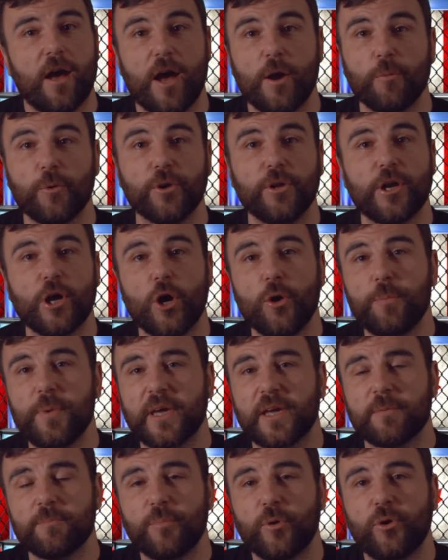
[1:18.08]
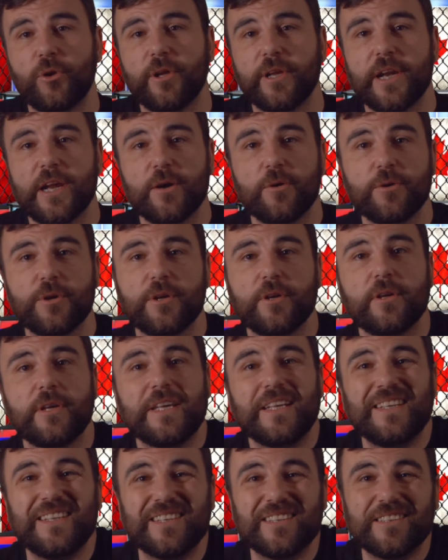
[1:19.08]
really hope he can pull it out.
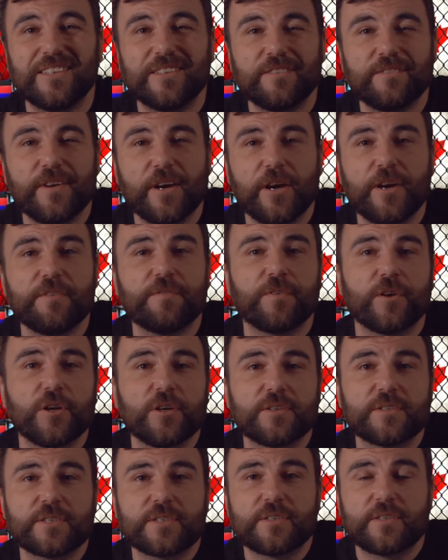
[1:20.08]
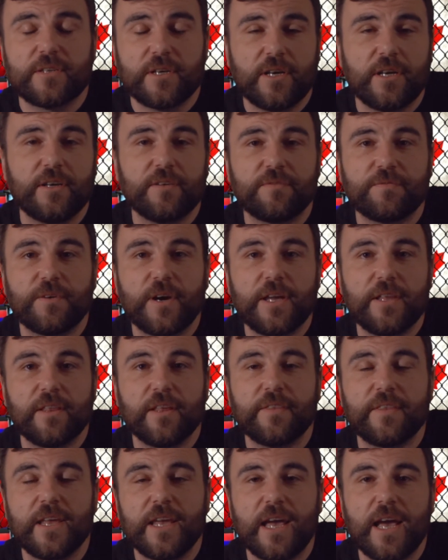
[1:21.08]
In the very first fight
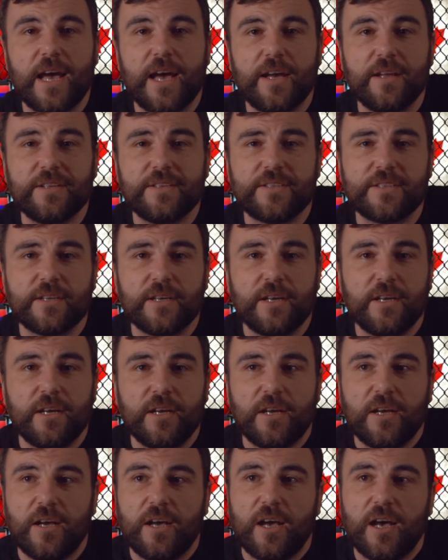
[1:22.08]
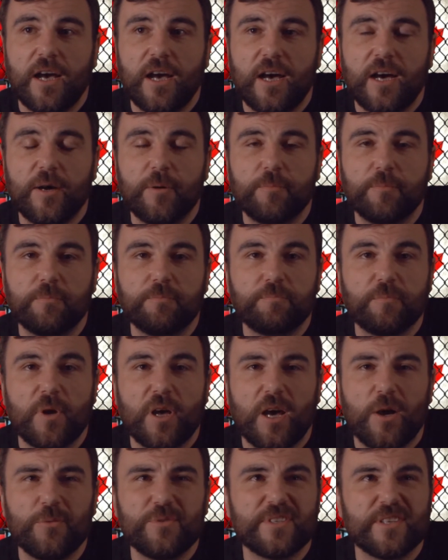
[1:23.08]
that they had,
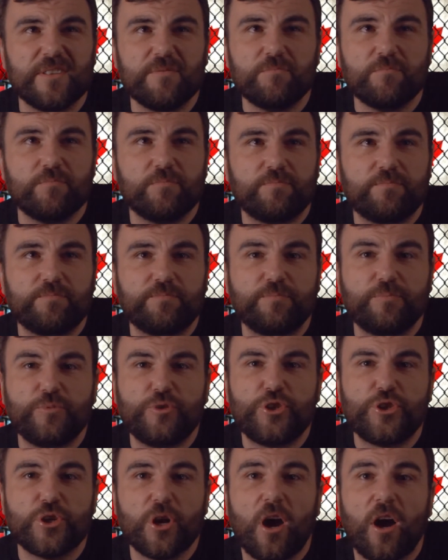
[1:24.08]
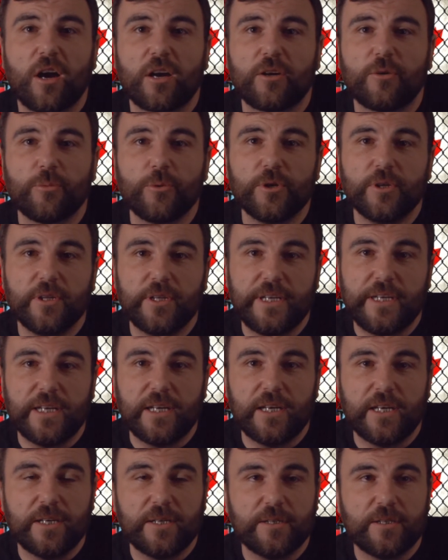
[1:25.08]
I was in shock, really.
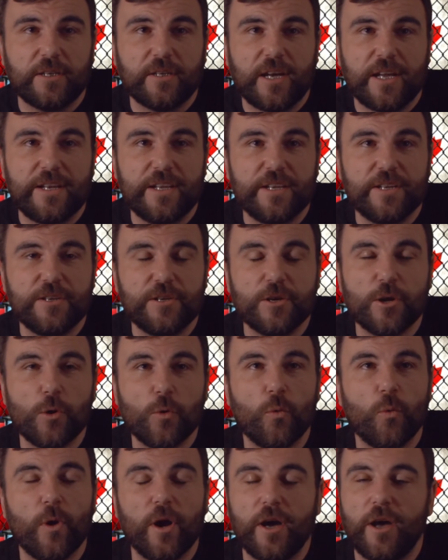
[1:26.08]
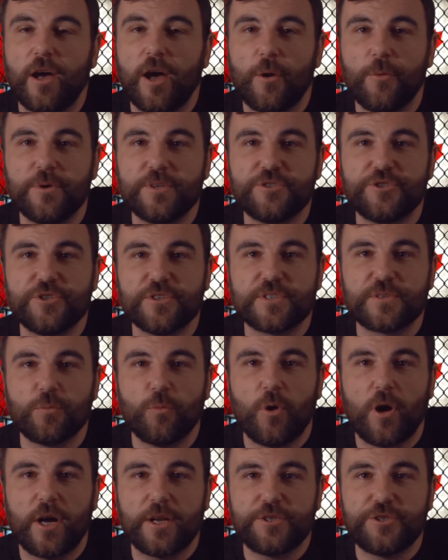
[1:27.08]
I didn't know what I was just
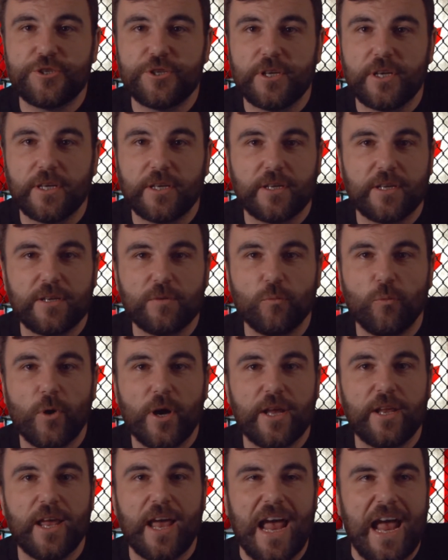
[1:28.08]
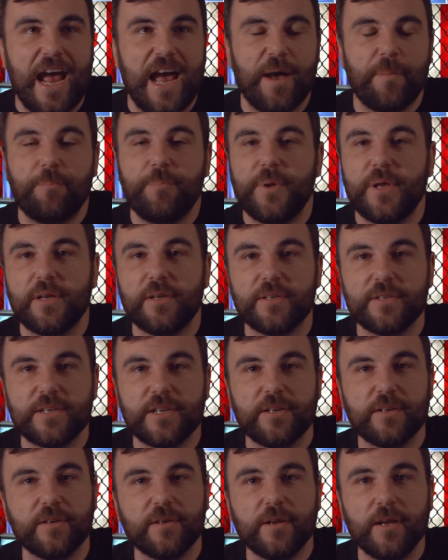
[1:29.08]
watching and what happened,
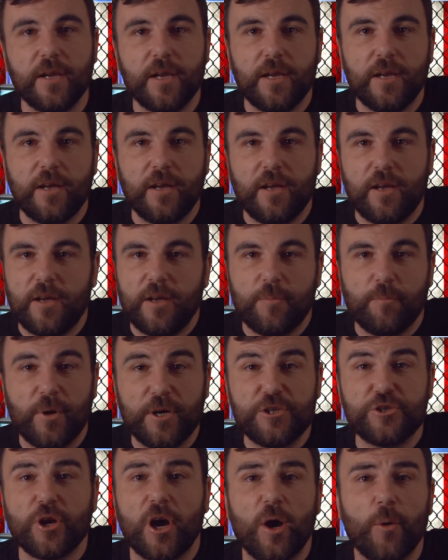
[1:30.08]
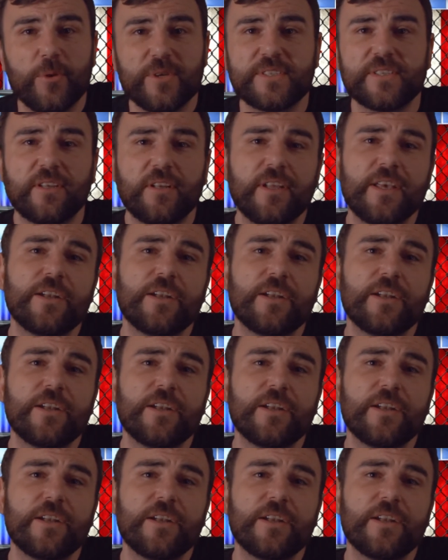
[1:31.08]
and my jaw was